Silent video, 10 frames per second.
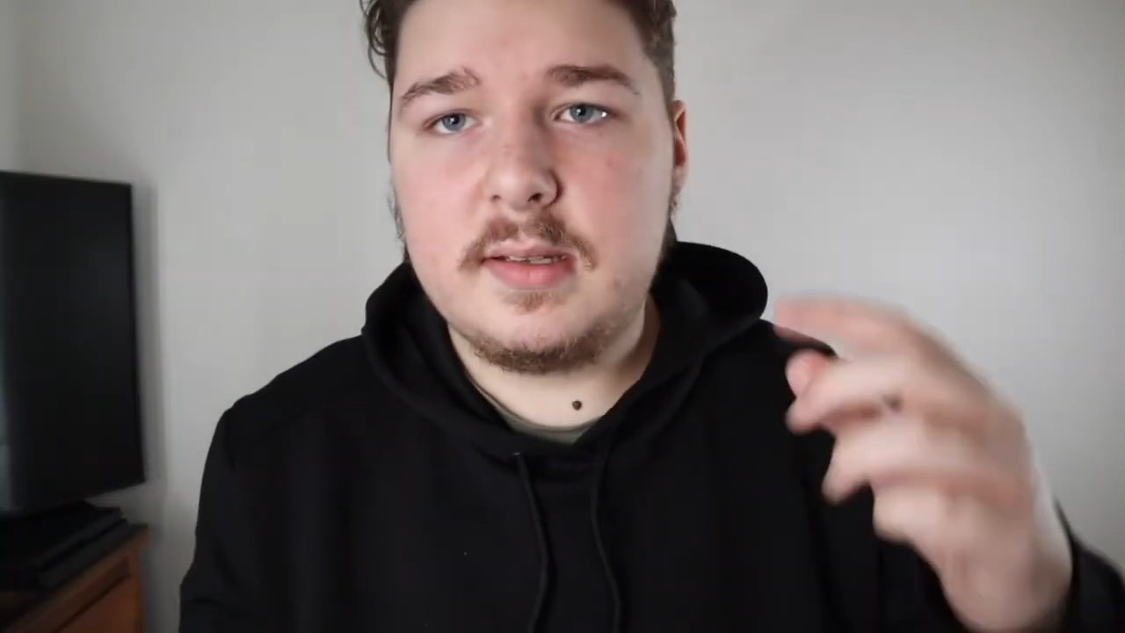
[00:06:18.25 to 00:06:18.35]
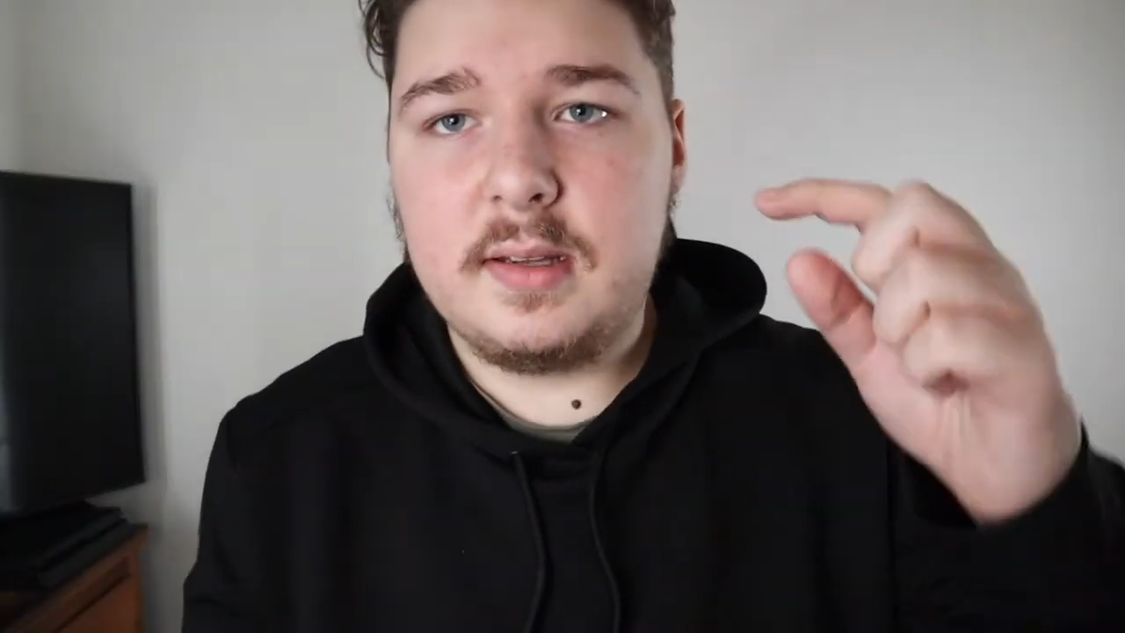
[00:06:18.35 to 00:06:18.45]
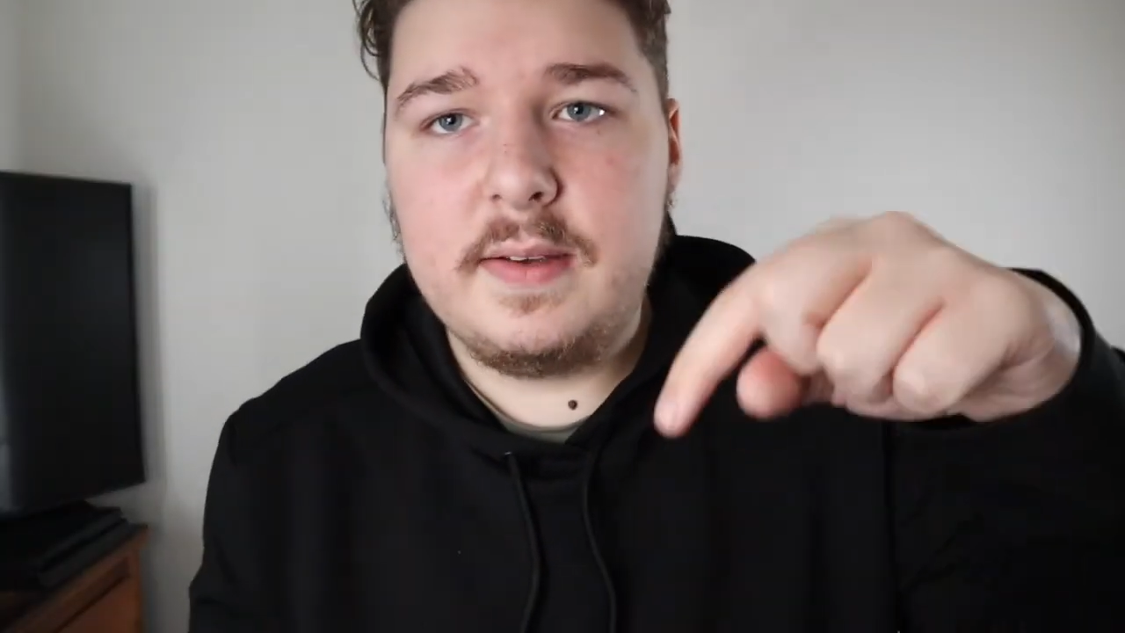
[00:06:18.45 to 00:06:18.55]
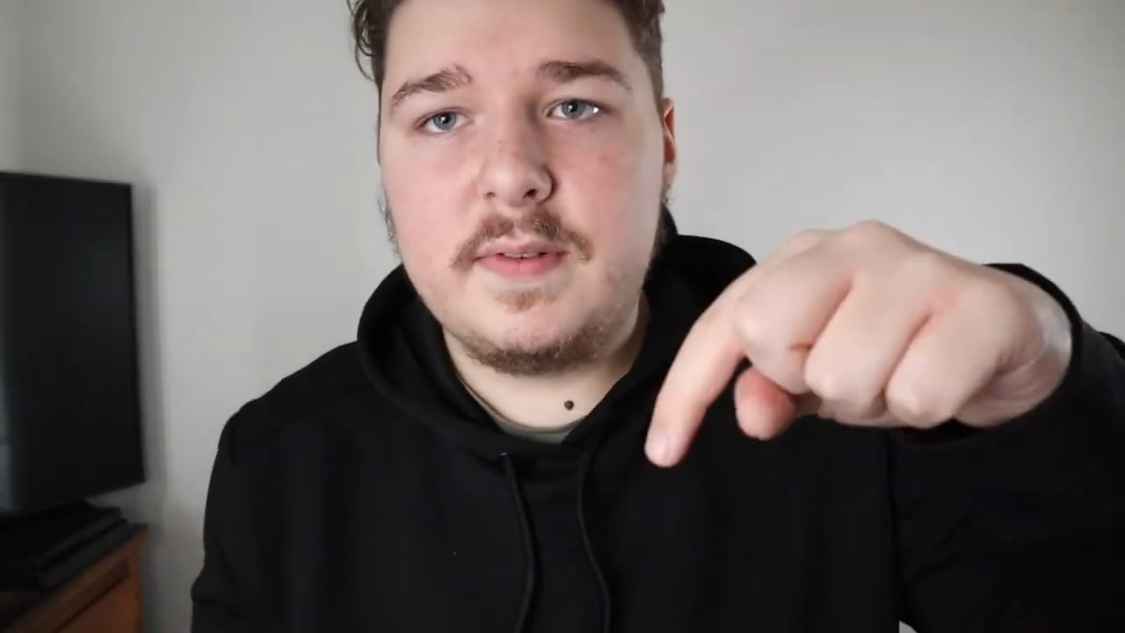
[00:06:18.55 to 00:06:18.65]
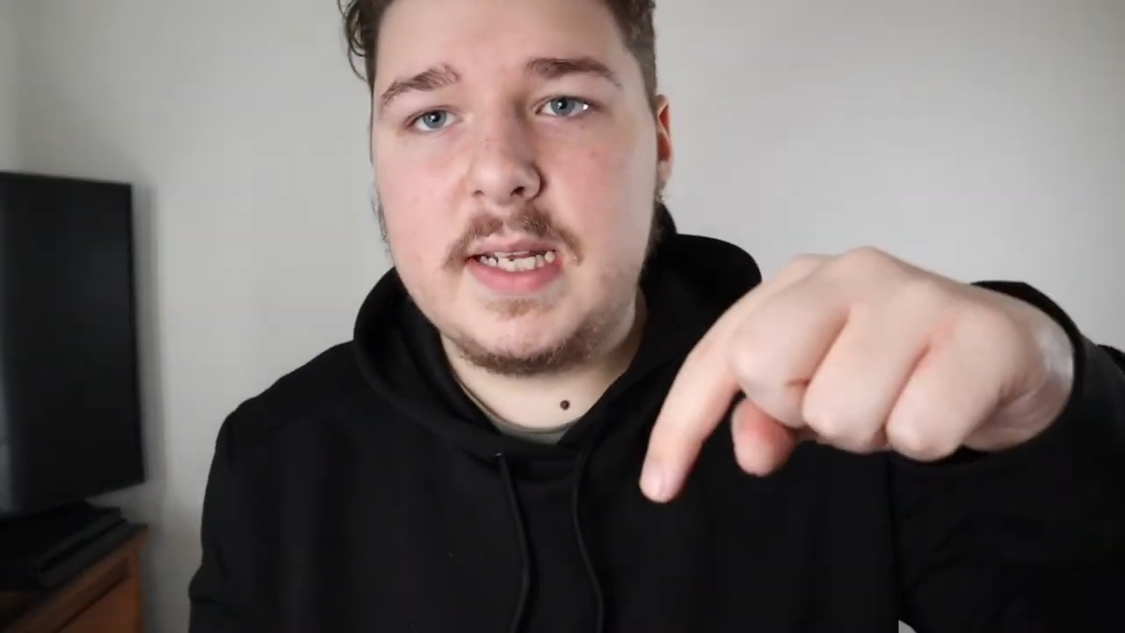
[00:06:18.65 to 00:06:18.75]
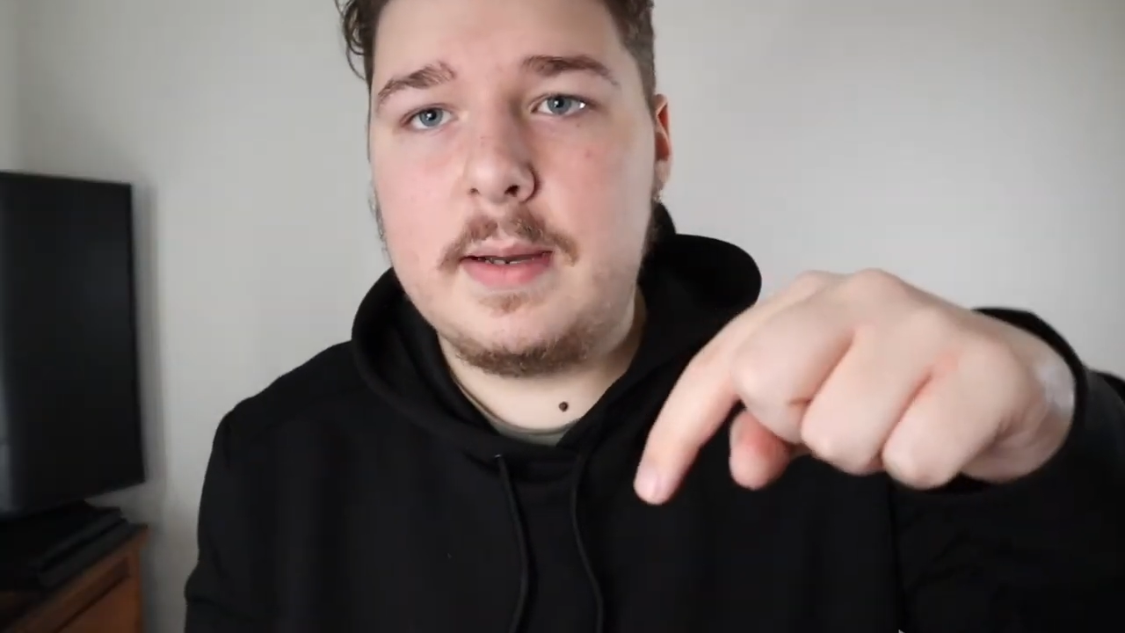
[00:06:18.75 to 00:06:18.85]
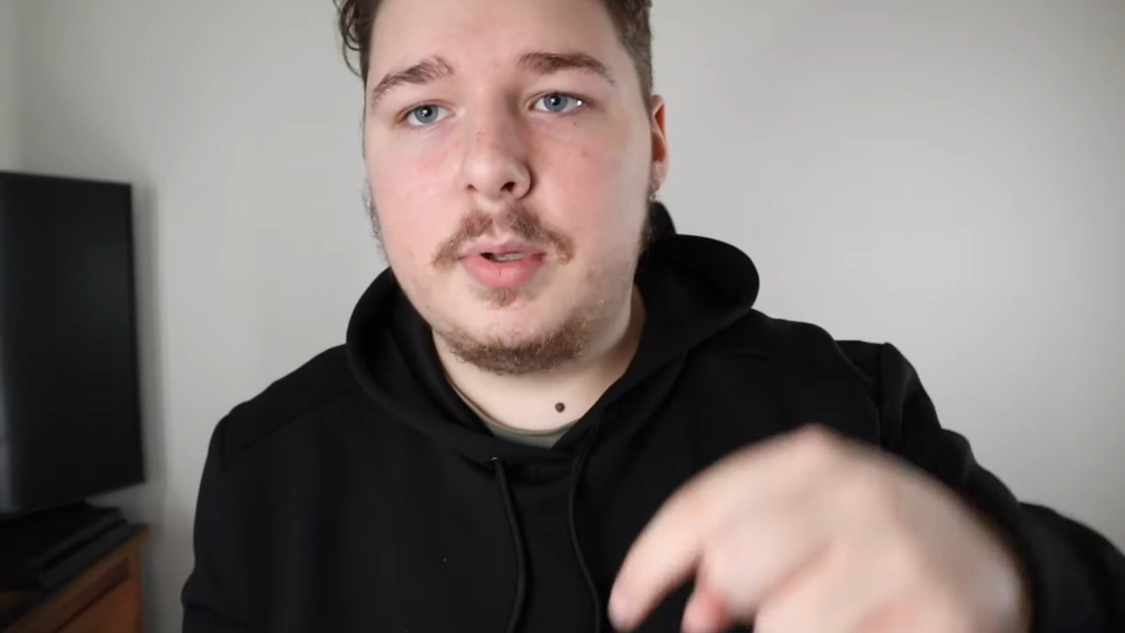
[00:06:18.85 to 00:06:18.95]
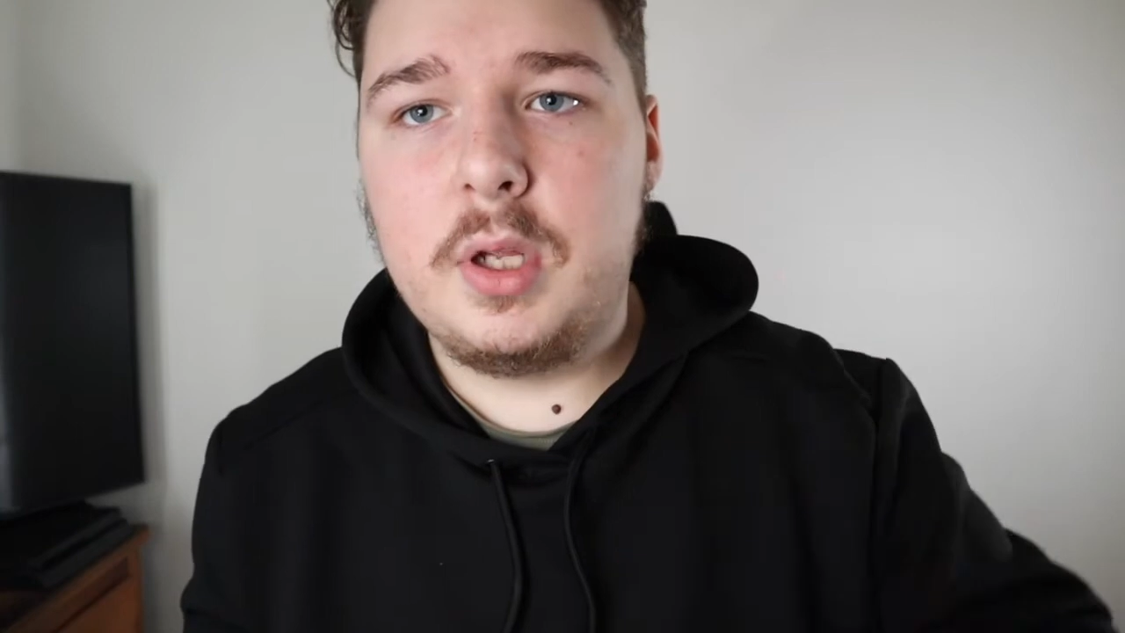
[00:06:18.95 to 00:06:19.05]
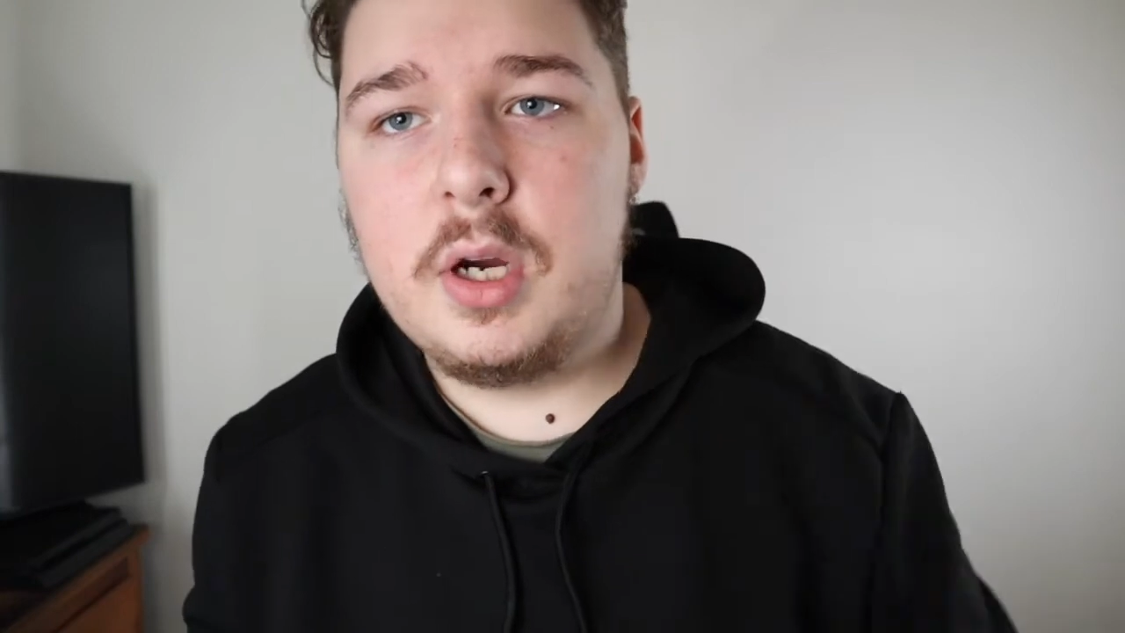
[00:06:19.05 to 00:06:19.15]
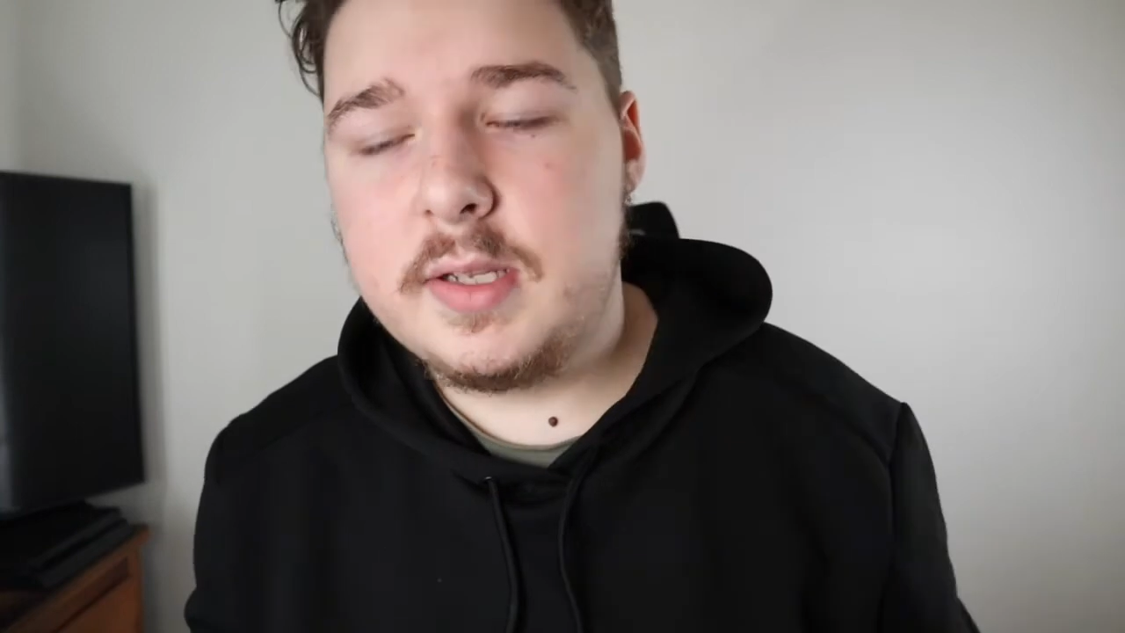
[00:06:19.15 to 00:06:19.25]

leave it down below.